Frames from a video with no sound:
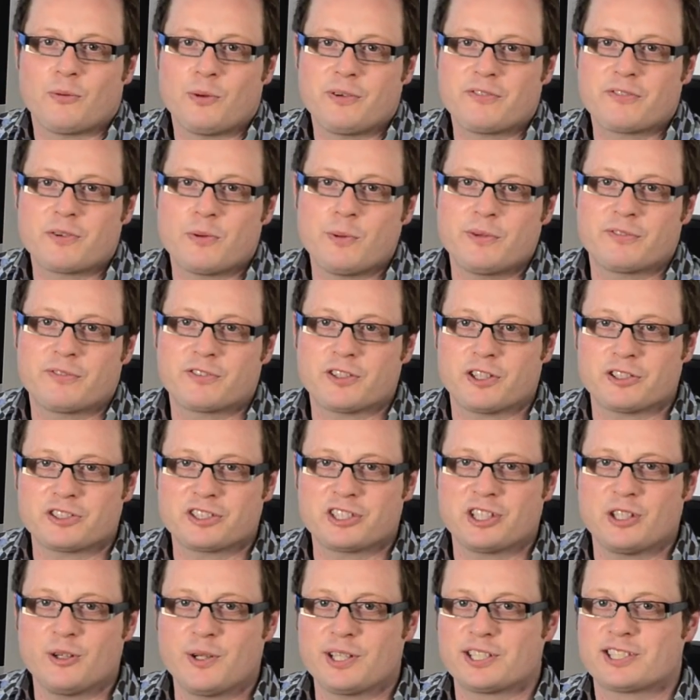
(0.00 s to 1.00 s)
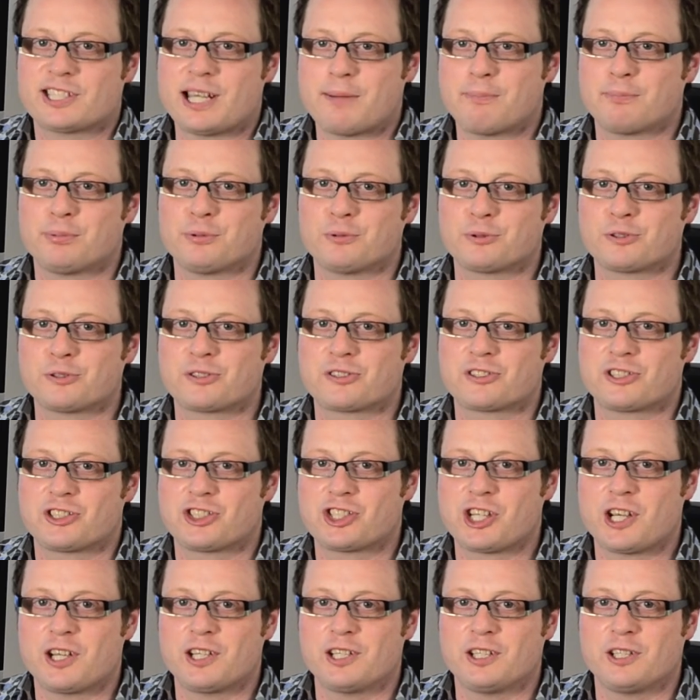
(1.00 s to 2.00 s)
we've got two examples to
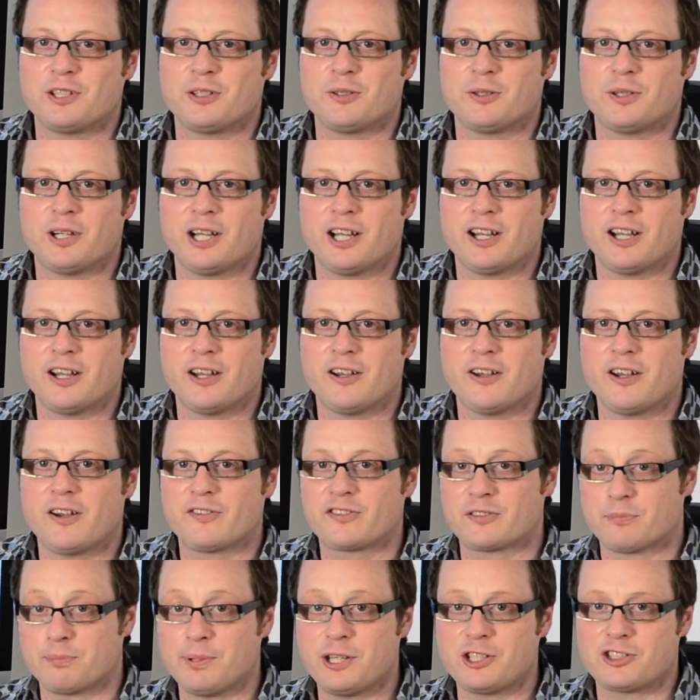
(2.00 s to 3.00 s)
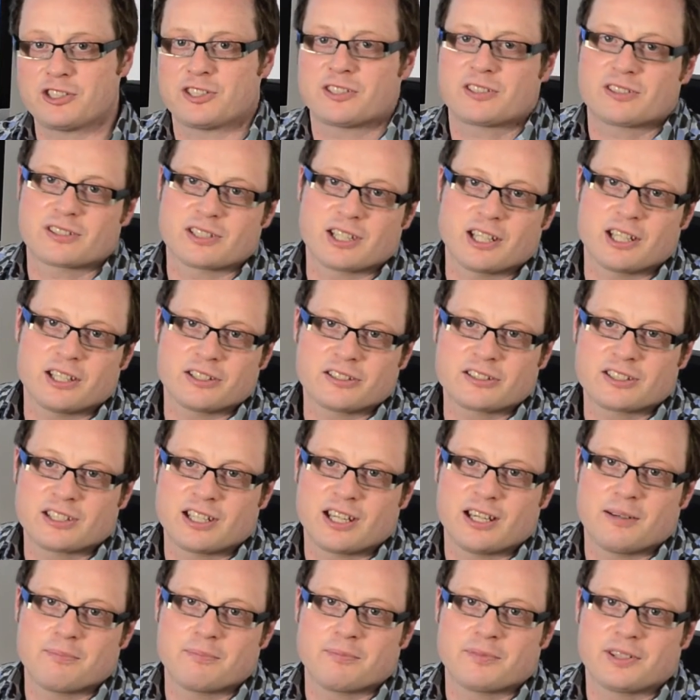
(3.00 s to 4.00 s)
show you of some pictures
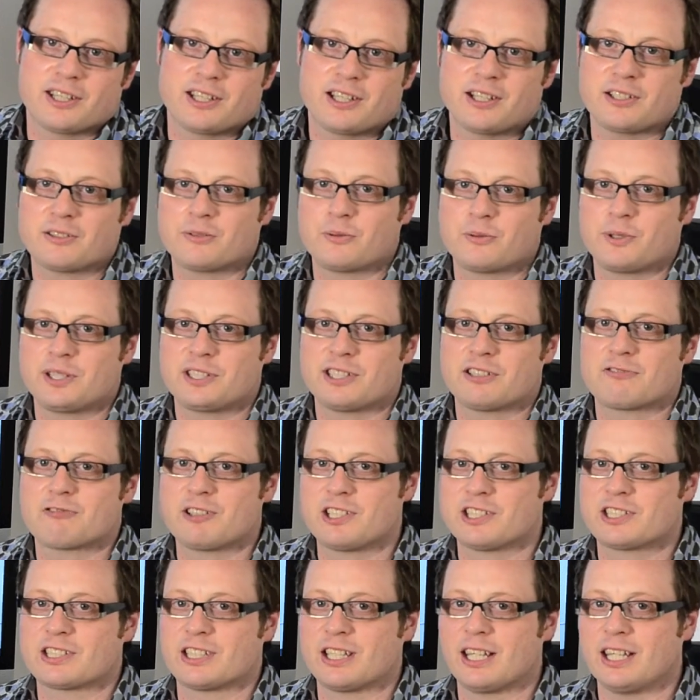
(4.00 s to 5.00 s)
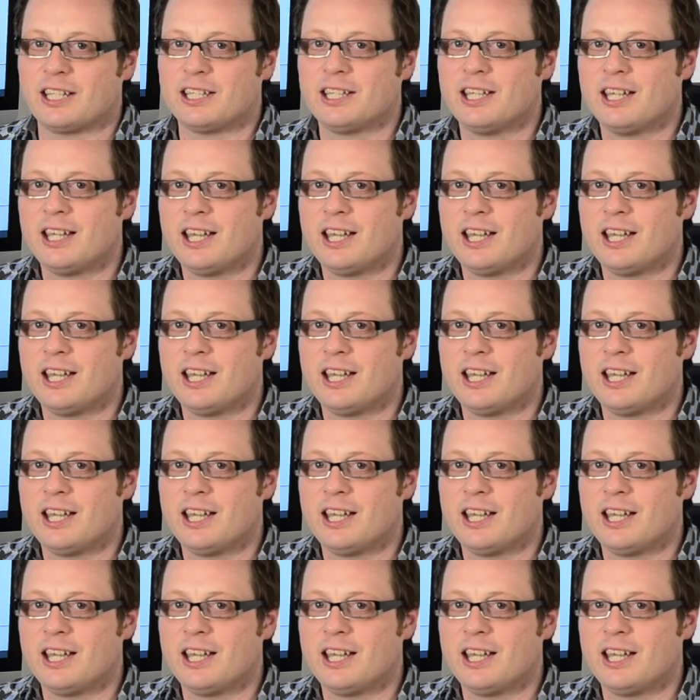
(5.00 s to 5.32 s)
that we did recently,